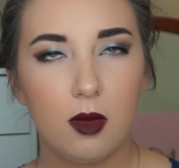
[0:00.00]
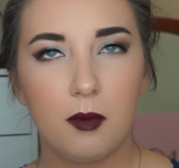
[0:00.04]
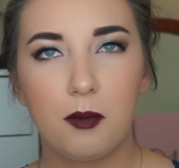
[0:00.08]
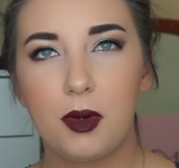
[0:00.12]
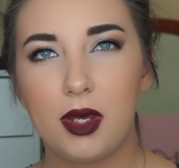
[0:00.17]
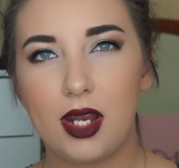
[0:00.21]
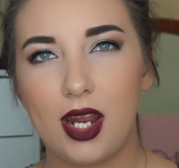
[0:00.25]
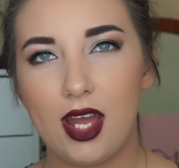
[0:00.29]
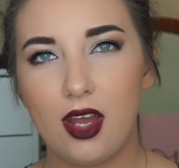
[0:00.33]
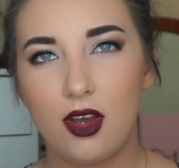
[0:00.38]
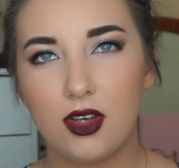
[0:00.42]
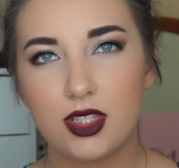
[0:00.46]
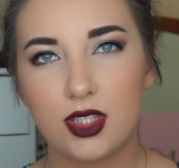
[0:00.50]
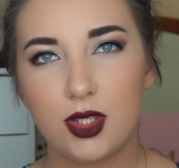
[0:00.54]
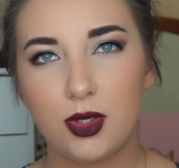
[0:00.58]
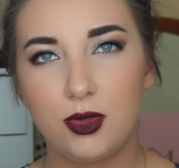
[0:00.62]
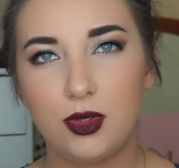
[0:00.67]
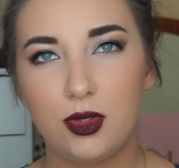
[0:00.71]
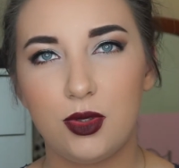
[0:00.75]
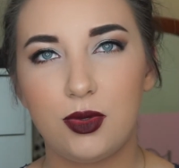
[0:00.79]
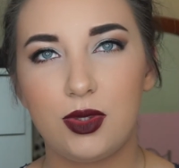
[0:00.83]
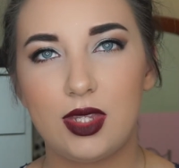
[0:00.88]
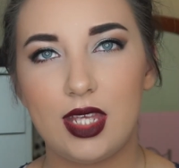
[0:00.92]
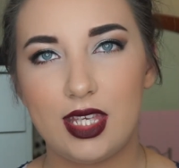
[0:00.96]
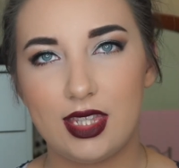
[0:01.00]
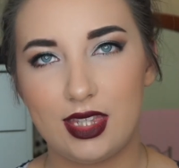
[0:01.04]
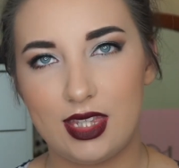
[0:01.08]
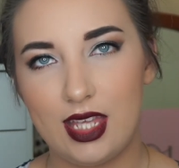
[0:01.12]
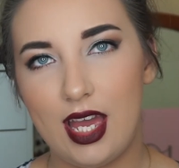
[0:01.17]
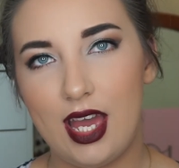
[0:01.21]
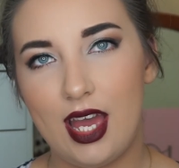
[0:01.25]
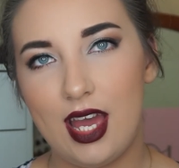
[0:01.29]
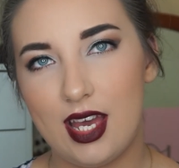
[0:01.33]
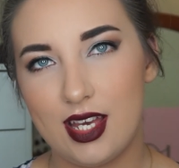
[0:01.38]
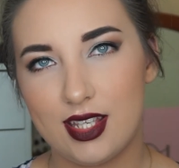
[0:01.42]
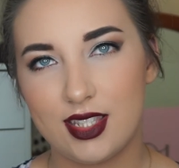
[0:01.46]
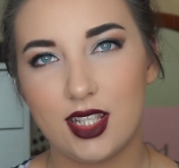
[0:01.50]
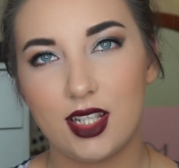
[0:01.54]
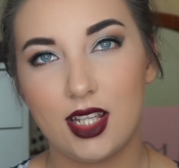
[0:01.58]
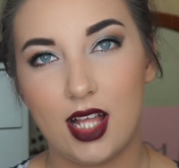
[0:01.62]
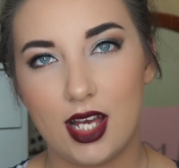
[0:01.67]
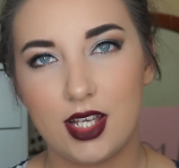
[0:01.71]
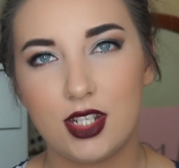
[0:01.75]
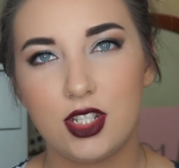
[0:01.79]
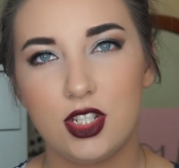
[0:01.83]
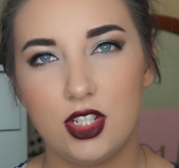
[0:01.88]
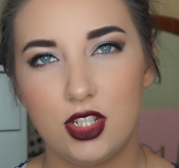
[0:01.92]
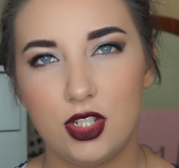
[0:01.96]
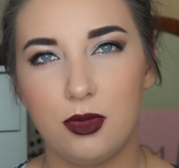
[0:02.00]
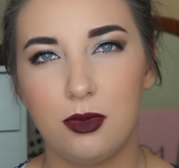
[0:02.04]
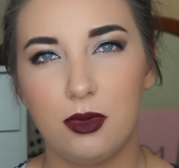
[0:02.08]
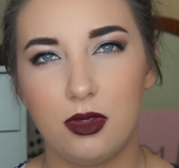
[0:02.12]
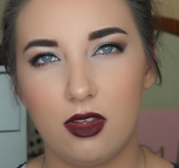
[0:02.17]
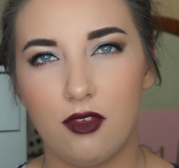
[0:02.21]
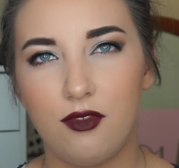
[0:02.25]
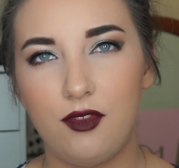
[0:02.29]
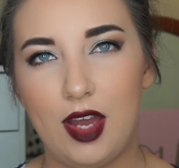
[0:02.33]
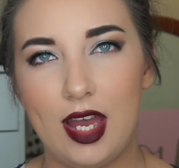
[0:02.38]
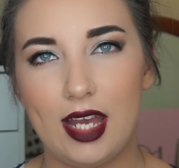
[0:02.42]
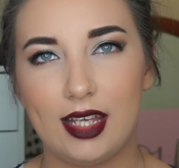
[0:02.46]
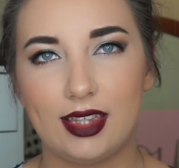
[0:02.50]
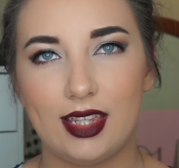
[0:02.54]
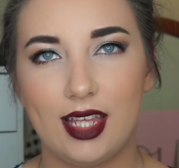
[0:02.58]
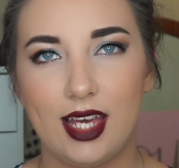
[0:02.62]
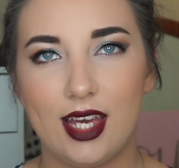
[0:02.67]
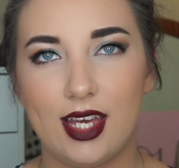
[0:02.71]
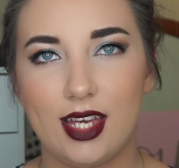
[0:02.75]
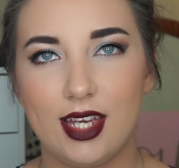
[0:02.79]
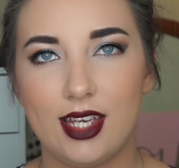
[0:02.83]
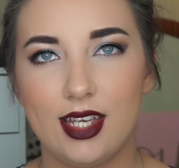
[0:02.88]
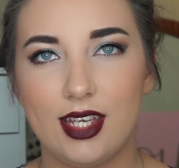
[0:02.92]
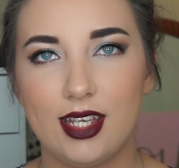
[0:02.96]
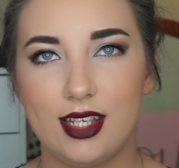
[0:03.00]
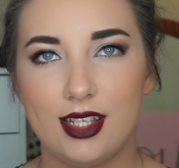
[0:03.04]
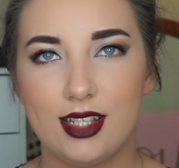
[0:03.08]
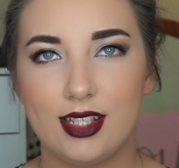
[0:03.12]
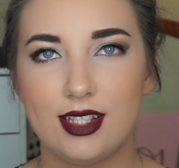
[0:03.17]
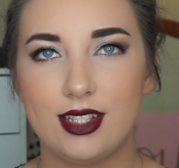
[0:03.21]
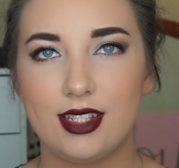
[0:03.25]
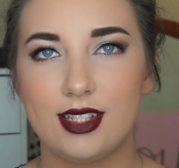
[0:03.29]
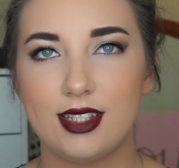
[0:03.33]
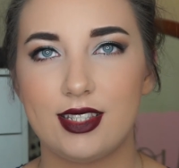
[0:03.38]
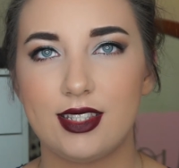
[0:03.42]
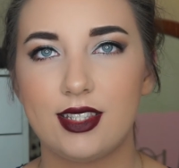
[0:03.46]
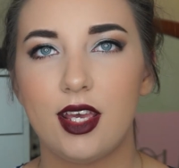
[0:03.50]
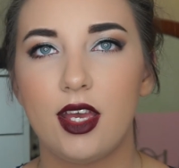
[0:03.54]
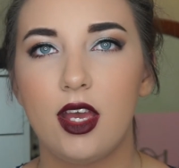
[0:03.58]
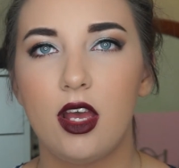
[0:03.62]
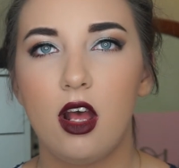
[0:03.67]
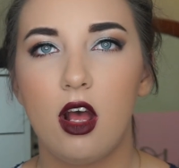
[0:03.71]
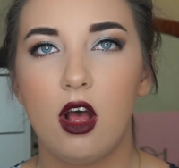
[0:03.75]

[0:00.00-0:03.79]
but I also do think that has a lot to do with the fact that it is